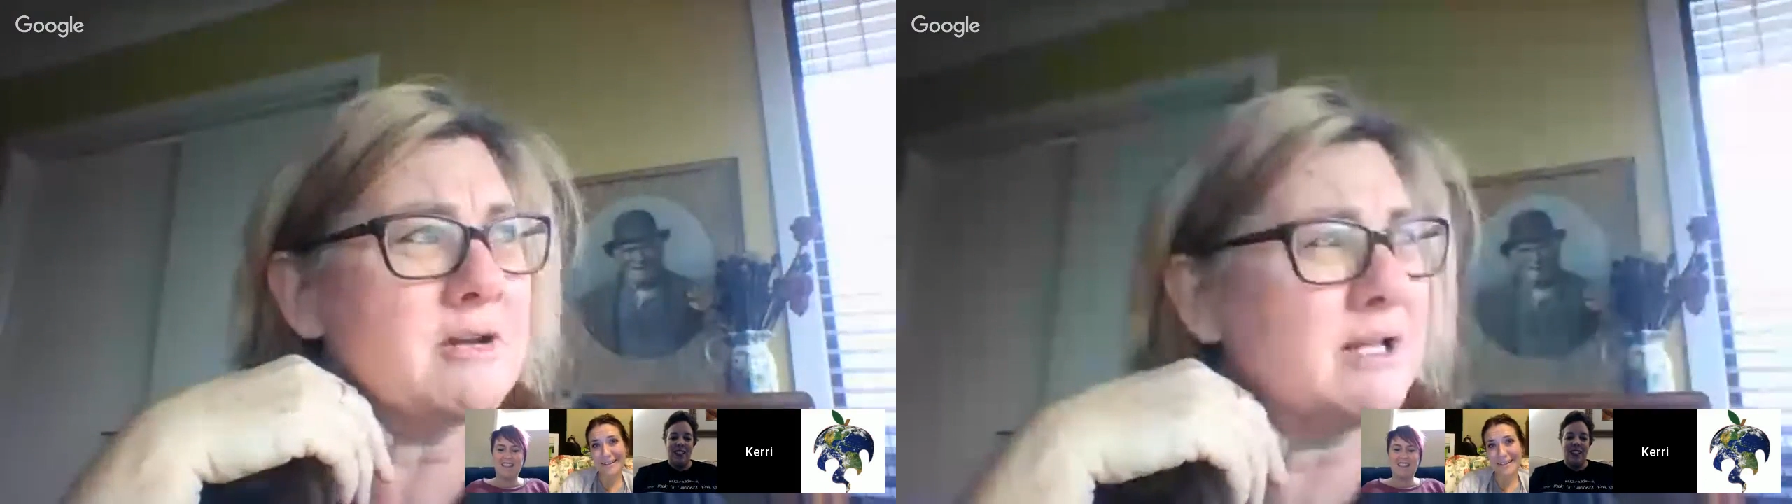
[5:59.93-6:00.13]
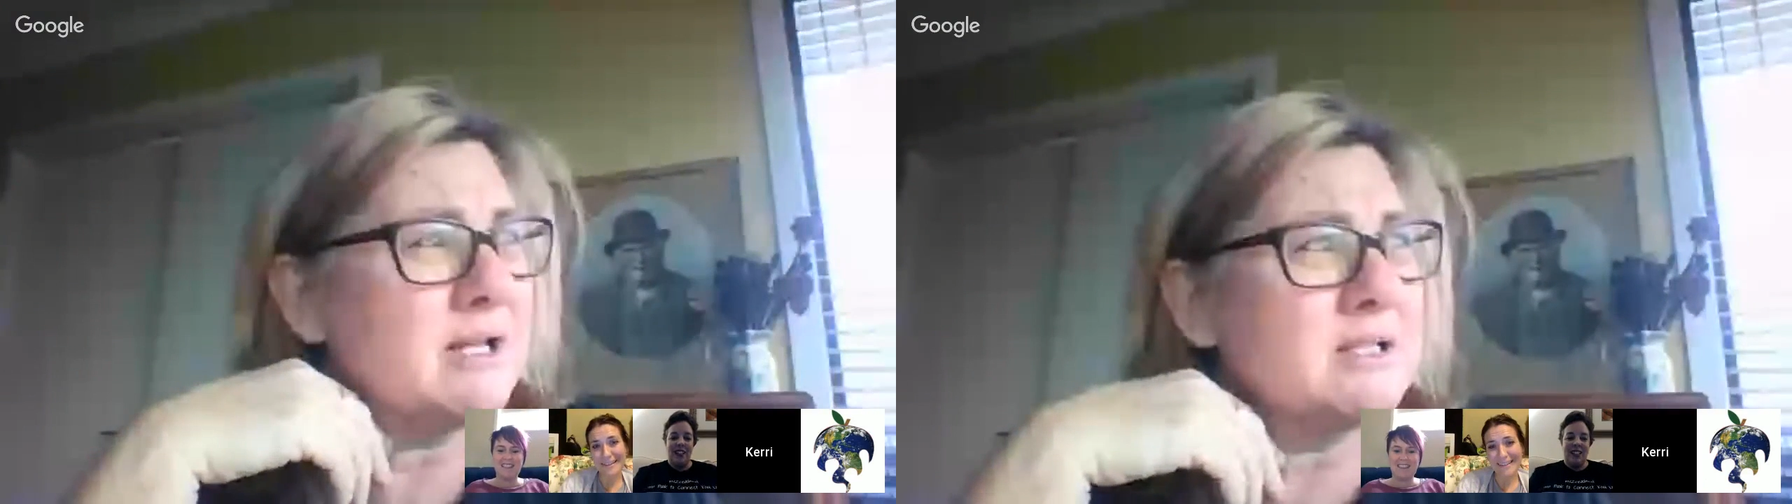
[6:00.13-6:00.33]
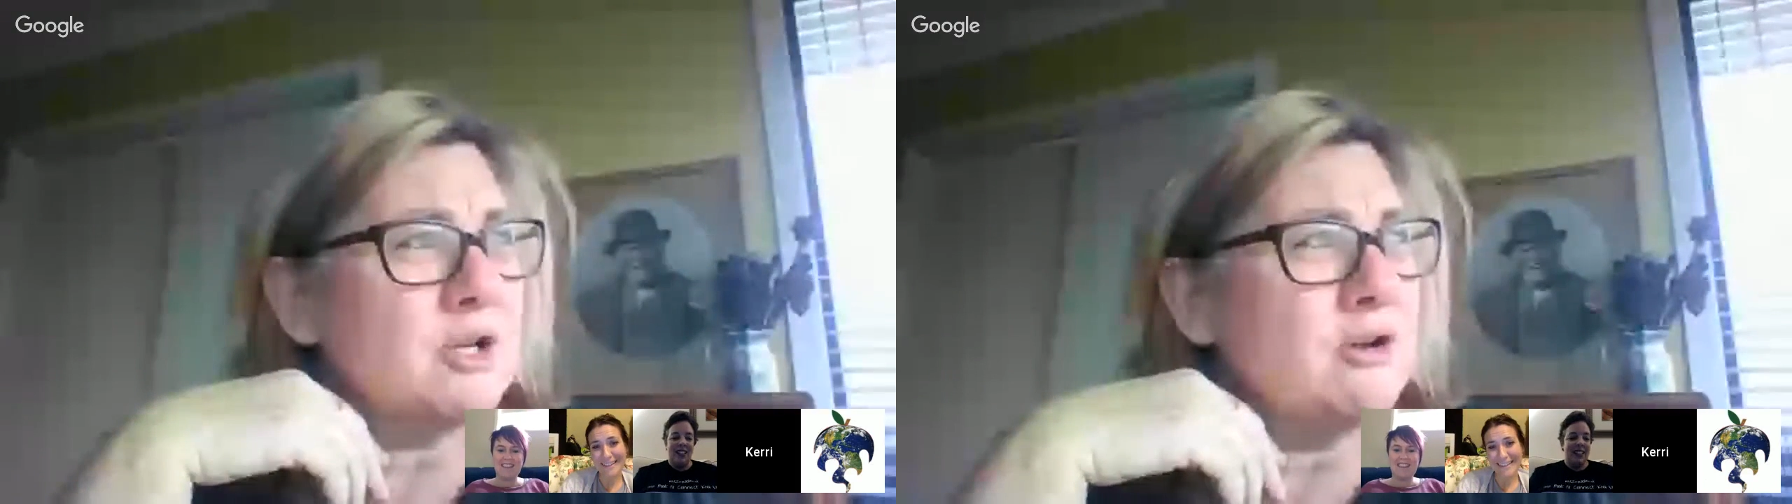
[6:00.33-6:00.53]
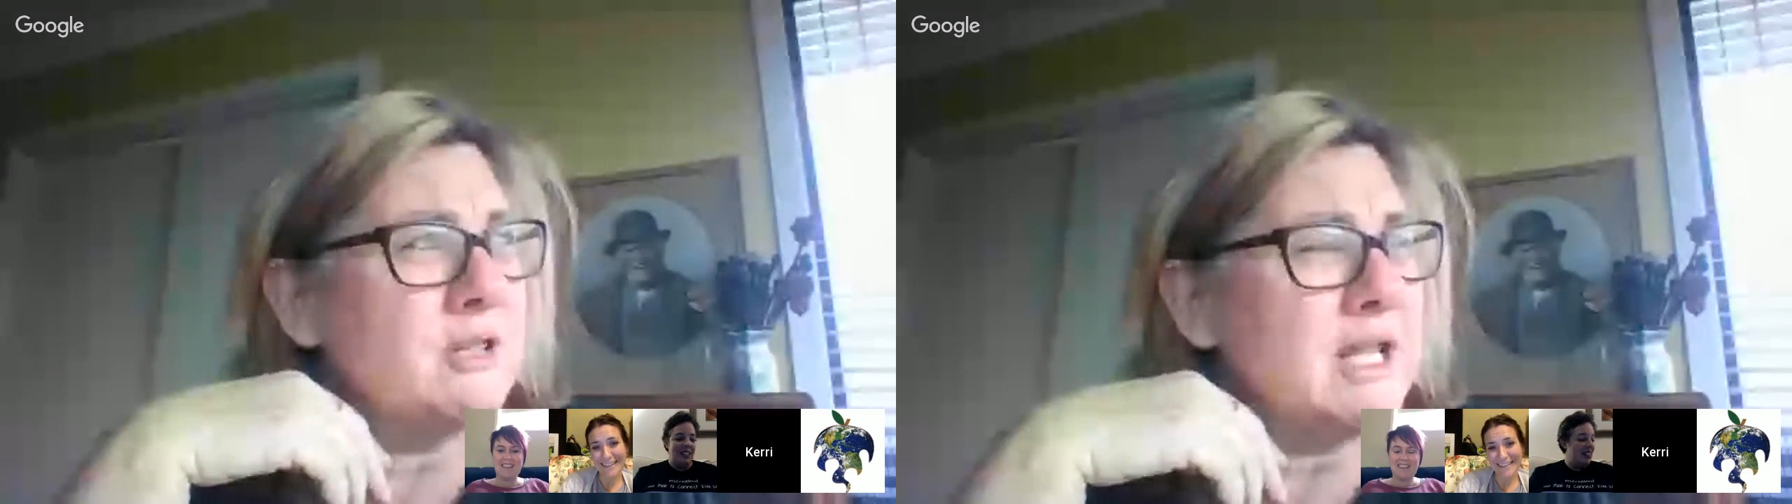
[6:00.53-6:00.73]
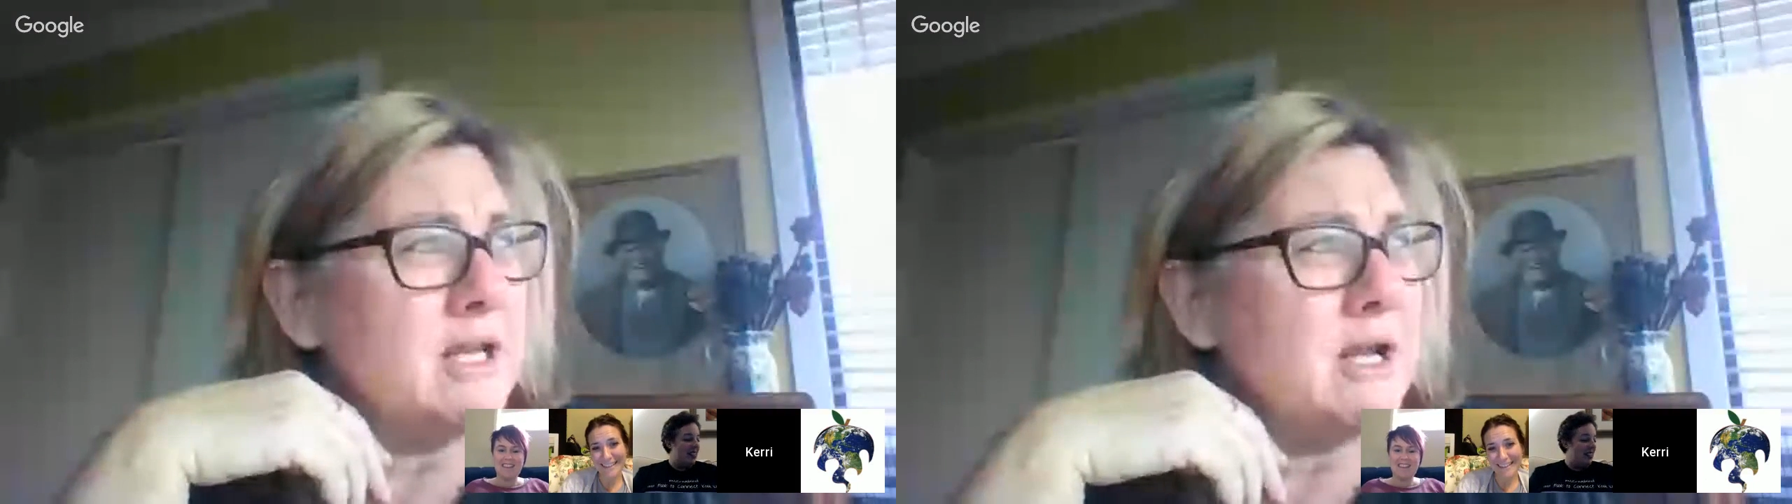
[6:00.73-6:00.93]
kids on
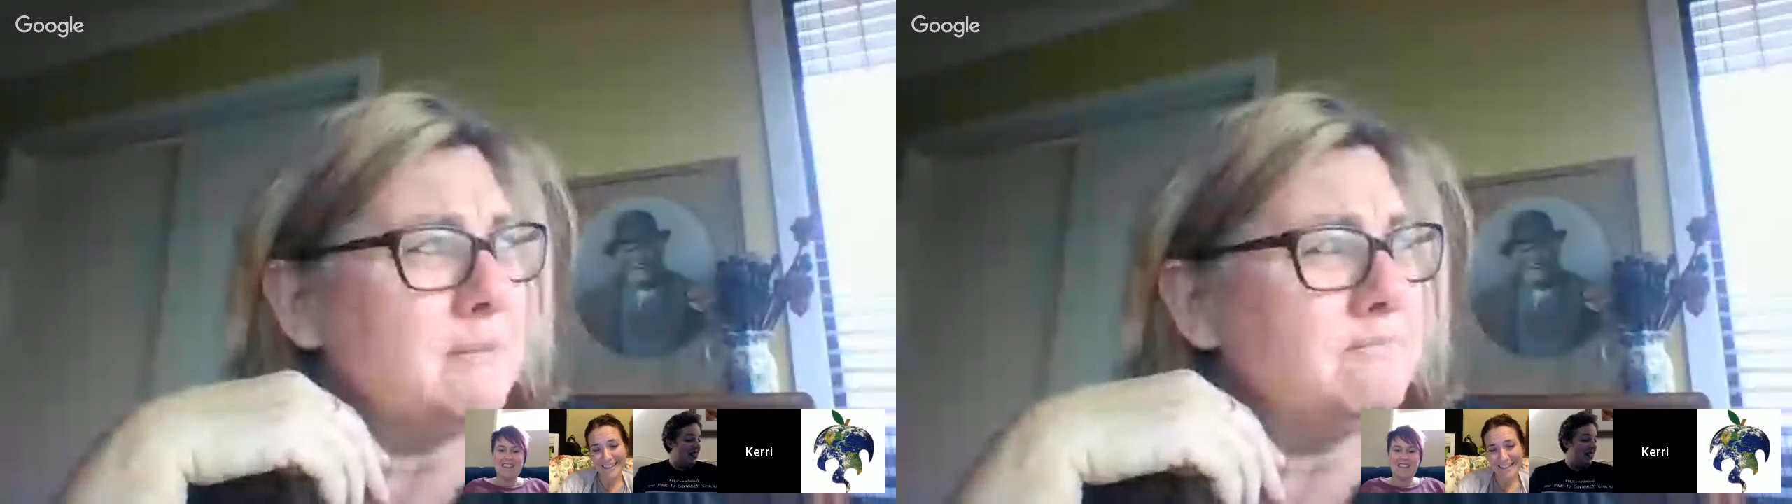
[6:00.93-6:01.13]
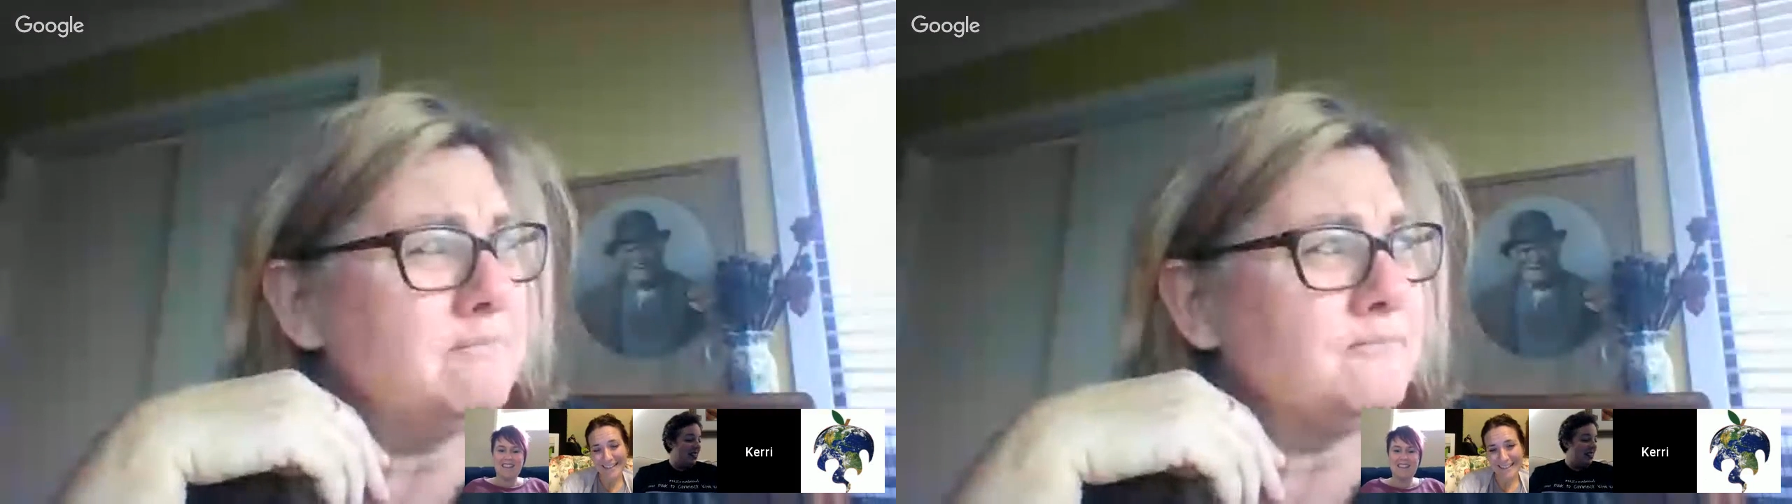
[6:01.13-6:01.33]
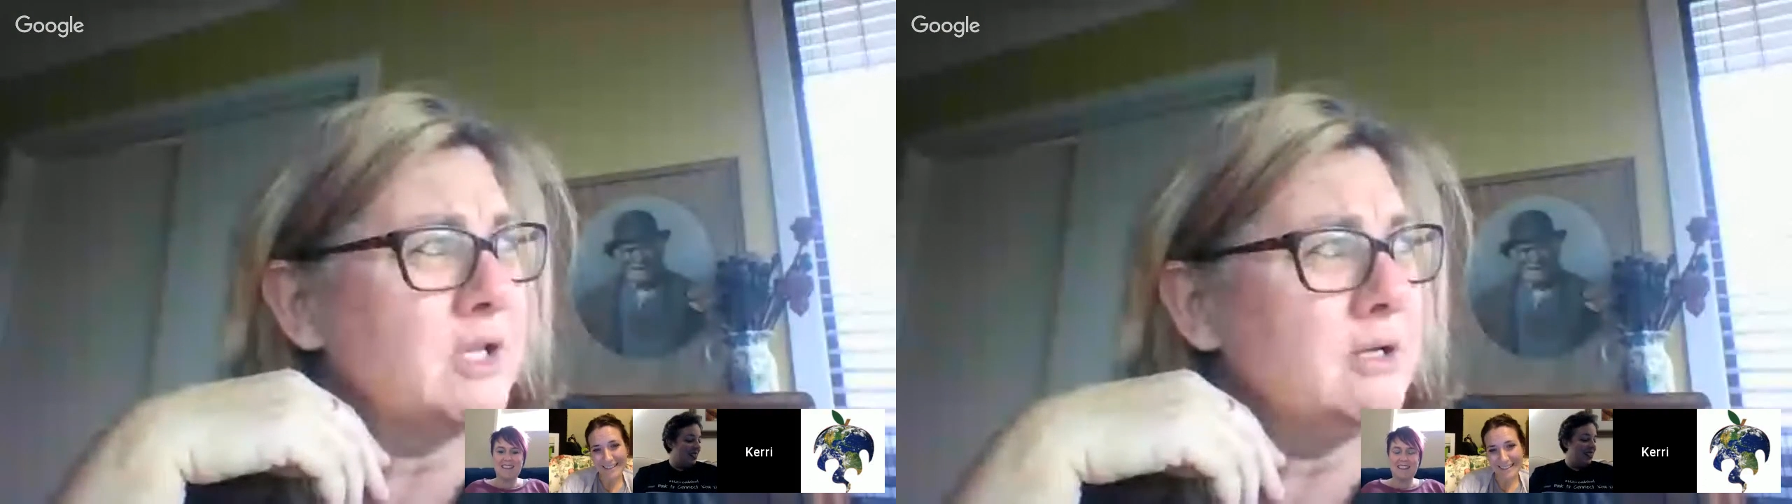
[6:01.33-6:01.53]
the